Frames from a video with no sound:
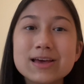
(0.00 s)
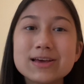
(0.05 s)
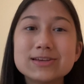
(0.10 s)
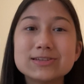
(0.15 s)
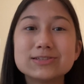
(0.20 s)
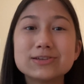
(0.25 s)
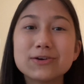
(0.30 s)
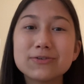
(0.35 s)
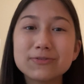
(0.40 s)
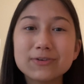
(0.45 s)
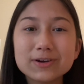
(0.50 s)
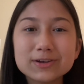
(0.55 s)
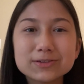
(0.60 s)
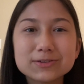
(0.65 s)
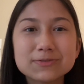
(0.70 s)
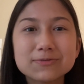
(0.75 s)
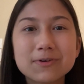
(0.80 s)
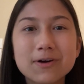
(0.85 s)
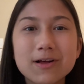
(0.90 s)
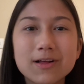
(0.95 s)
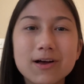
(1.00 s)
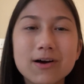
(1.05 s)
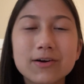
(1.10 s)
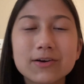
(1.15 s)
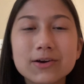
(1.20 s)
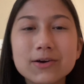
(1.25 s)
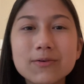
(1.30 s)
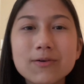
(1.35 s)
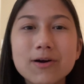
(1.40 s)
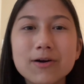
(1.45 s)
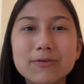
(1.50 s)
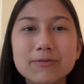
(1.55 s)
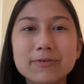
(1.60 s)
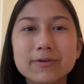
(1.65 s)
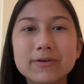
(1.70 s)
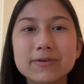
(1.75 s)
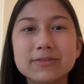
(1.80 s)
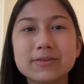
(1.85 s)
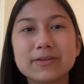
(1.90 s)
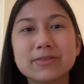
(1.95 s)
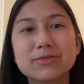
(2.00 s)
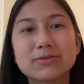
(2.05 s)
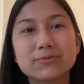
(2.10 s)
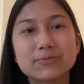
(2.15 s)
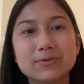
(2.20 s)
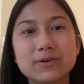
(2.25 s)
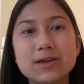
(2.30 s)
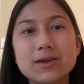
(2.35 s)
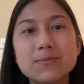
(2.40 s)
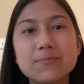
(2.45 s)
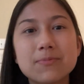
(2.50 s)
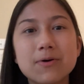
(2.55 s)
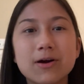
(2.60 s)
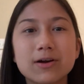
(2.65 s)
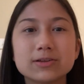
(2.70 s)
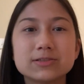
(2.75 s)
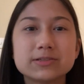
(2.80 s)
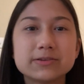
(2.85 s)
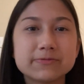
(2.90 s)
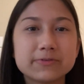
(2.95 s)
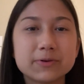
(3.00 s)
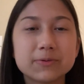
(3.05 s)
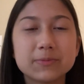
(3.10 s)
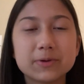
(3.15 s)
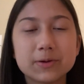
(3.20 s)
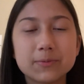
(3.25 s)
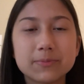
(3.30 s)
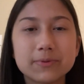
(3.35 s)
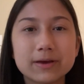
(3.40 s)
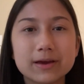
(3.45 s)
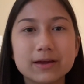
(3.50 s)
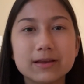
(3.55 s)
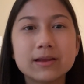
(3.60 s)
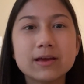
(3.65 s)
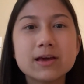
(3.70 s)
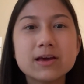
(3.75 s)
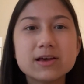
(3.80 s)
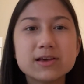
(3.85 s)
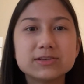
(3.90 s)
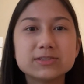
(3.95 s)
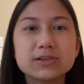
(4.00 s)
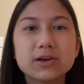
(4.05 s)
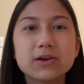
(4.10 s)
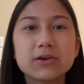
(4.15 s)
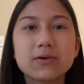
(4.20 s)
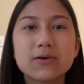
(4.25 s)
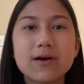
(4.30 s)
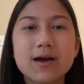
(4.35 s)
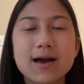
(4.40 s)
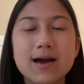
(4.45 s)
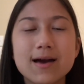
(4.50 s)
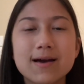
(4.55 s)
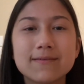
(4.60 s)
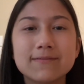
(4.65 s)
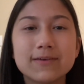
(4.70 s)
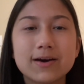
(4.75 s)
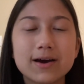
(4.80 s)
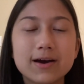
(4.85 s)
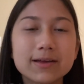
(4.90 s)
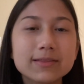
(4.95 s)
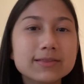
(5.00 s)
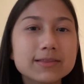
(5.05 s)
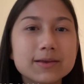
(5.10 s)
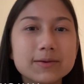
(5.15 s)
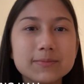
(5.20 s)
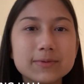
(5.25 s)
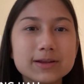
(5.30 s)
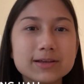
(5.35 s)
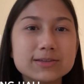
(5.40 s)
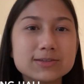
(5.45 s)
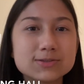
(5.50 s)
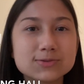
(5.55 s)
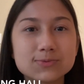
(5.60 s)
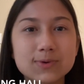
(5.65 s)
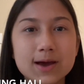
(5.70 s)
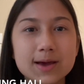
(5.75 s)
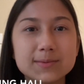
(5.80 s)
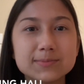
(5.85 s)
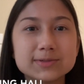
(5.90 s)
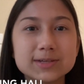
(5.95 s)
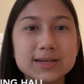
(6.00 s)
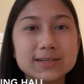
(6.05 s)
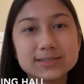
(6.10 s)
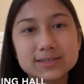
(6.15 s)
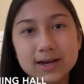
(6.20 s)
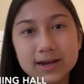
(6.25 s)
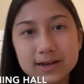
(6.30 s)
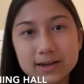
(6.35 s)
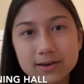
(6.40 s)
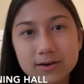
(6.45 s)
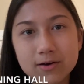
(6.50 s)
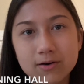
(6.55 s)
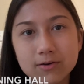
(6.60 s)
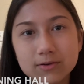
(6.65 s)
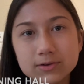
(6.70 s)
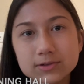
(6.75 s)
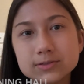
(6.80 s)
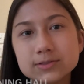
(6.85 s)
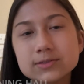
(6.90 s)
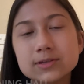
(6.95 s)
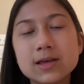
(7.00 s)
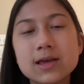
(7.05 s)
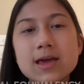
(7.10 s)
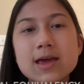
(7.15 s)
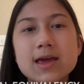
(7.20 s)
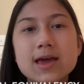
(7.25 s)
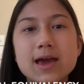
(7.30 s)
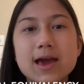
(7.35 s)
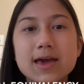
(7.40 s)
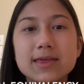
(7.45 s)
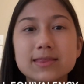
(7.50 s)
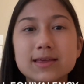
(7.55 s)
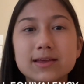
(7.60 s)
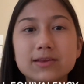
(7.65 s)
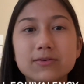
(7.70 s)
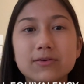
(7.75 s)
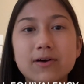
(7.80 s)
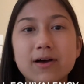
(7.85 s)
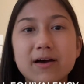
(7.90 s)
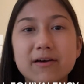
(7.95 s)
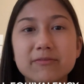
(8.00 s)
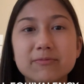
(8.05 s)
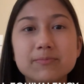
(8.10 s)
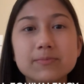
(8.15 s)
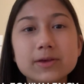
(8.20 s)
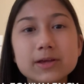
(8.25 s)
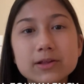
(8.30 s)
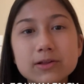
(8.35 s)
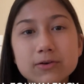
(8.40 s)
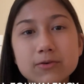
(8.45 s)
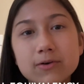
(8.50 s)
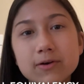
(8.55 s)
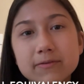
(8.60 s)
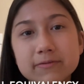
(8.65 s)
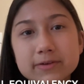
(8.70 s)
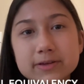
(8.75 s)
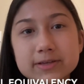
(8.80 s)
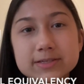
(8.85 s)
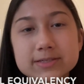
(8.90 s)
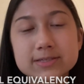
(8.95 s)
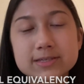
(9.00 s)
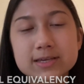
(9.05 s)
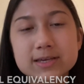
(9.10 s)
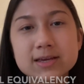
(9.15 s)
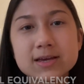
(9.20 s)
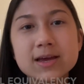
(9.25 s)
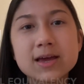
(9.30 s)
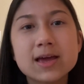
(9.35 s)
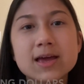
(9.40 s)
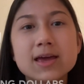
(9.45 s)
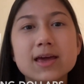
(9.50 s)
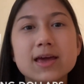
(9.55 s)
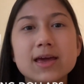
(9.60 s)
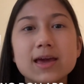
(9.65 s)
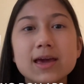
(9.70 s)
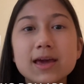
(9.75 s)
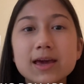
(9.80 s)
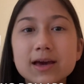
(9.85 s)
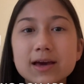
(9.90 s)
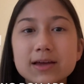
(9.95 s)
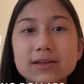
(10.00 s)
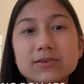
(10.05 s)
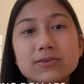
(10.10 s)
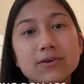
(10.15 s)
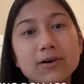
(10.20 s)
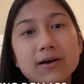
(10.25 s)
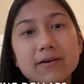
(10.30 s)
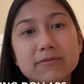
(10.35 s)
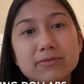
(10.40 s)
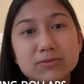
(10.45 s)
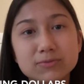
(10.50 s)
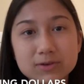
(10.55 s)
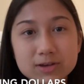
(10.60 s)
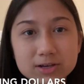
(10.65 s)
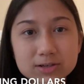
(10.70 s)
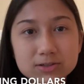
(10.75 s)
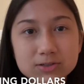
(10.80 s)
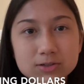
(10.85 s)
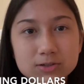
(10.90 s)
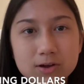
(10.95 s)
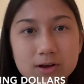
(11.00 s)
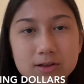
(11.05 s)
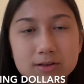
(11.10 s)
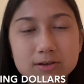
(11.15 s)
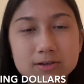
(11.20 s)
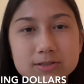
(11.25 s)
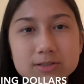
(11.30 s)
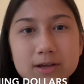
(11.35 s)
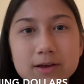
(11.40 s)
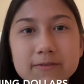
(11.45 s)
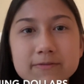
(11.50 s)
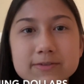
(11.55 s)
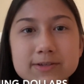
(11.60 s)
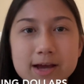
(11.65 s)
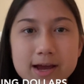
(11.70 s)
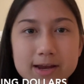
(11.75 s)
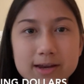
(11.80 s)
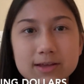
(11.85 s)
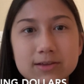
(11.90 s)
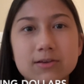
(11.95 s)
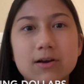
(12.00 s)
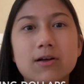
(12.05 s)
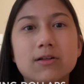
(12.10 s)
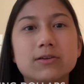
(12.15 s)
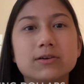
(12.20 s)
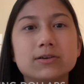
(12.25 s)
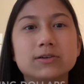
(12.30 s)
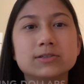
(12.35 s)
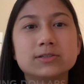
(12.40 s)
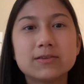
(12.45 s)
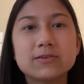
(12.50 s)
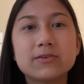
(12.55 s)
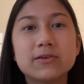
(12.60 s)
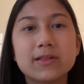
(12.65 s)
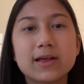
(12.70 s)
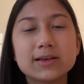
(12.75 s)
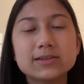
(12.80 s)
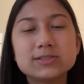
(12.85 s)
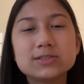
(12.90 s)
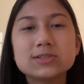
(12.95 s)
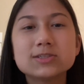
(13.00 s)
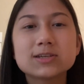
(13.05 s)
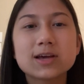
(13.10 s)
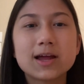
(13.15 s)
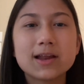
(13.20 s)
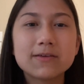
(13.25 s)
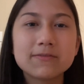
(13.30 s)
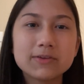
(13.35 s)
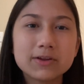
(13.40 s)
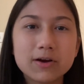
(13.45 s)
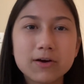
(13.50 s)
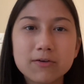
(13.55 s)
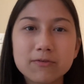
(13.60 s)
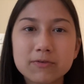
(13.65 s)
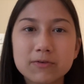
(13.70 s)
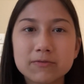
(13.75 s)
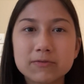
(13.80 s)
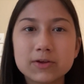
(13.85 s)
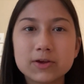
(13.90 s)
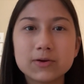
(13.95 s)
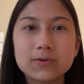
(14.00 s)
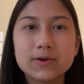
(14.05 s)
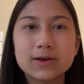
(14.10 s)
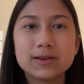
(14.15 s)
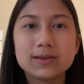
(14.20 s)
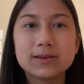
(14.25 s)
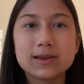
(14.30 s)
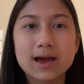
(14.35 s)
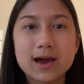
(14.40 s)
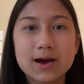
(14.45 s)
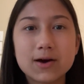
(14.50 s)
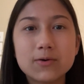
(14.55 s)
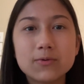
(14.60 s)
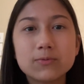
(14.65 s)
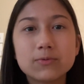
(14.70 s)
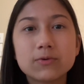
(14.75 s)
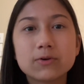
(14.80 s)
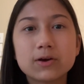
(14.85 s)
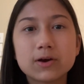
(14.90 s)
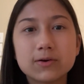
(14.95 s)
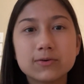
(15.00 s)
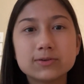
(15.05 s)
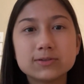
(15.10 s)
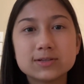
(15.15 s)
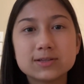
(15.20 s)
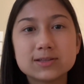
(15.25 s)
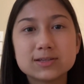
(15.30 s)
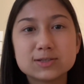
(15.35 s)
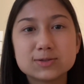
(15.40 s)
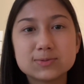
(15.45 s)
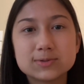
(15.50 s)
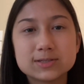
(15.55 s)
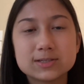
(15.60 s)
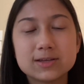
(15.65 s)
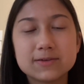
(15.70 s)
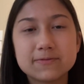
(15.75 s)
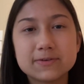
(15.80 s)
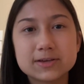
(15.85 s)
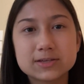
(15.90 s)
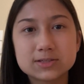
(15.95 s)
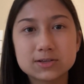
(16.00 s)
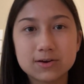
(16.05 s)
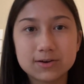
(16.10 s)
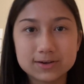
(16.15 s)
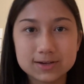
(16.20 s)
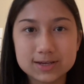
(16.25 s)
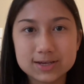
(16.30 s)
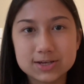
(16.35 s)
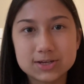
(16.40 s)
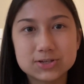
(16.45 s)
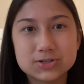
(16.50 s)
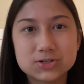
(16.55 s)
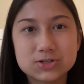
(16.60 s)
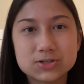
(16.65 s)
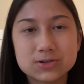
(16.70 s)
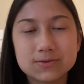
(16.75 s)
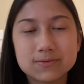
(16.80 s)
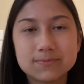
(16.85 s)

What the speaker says: So first of all, I'll go over the 3 parts of your meal plan. So you'll have unlimited swipes at dining halls, and then you'll have meal equivalency, and you'll have $300 of dining dollars. So that's just kind of an overview, and now we'll go into the specifics on each.